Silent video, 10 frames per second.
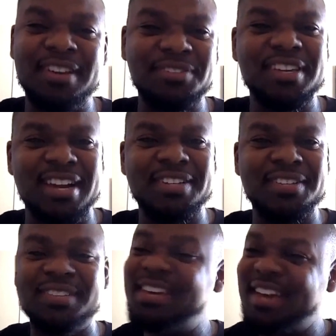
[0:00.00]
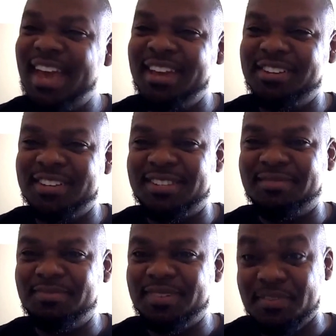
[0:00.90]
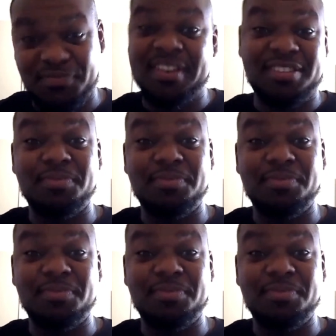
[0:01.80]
a guilty conscience and just confess